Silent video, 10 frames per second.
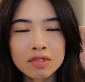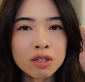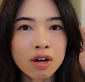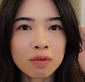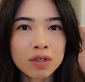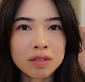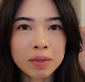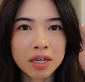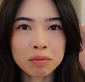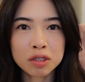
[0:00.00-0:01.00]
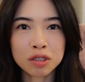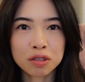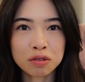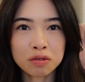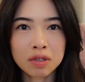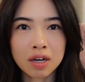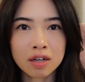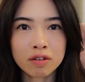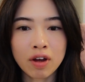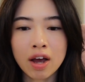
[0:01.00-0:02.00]
I want to be able to
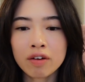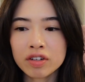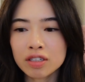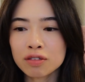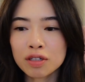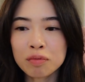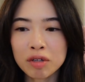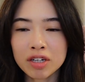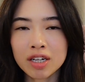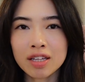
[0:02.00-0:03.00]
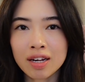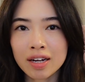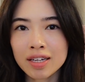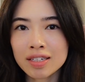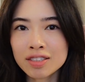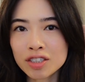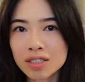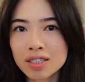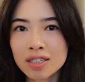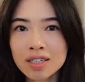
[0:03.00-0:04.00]
kind of have a little community that I can
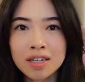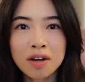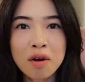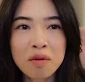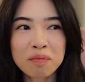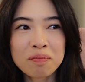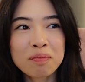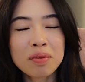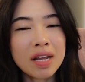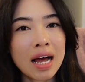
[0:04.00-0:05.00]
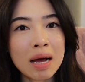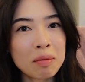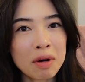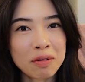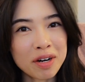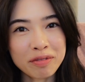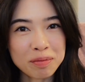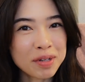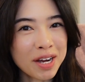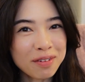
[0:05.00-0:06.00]
just blab about whatever
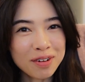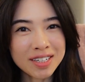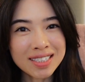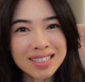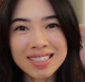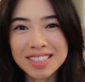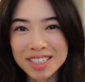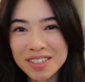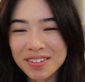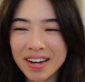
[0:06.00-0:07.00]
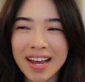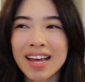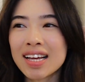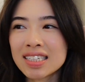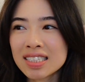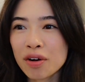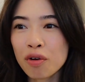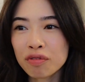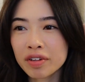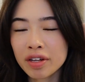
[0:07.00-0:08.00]
book I want to, and
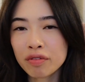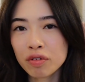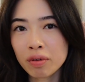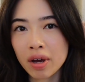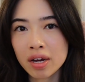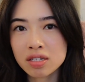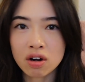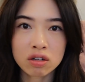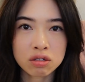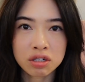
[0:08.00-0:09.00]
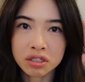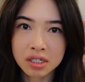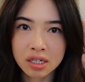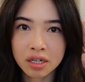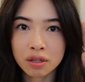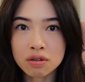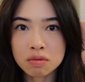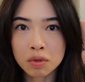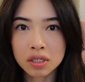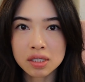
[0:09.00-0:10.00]
hopefully if you guys are also interested in those
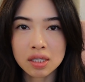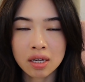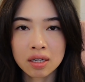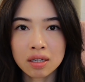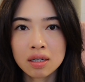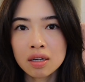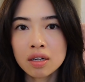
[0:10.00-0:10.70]
books, then